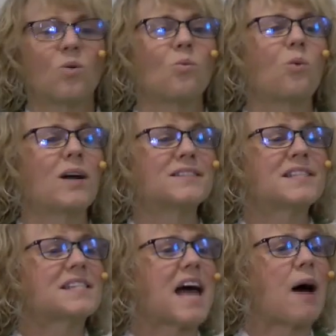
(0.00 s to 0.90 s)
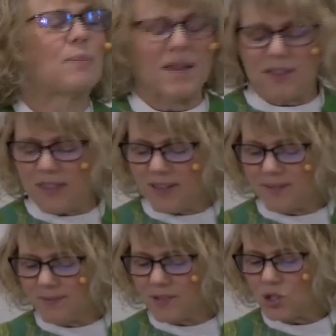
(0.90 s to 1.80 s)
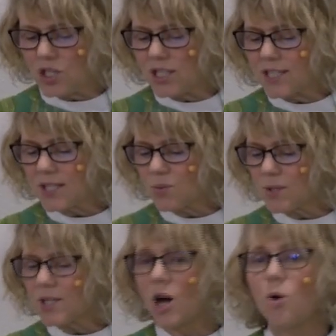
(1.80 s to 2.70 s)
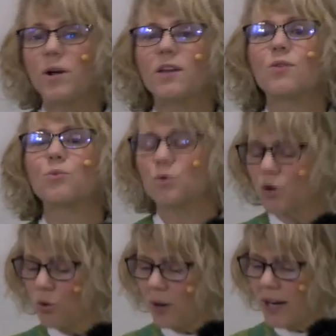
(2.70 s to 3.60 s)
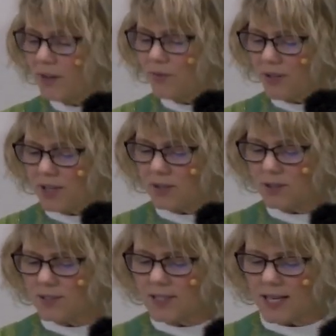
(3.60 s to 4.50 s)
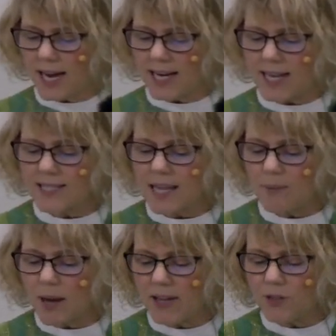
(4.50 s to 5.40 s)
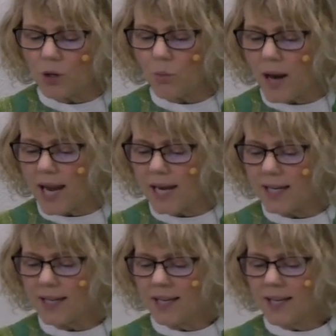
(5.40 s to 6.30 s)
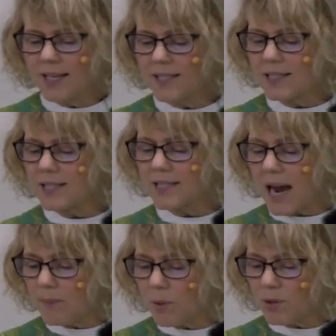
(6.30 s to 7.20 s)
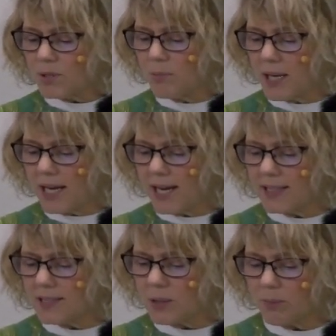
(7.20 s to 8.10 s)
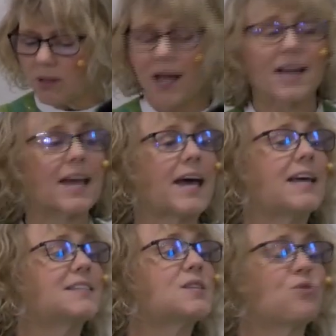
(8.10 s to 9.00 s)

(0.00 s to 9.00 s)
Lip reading: One Sabbath, Jesus was going through the grain fields, and as they made their way, his disciples began to pluck heads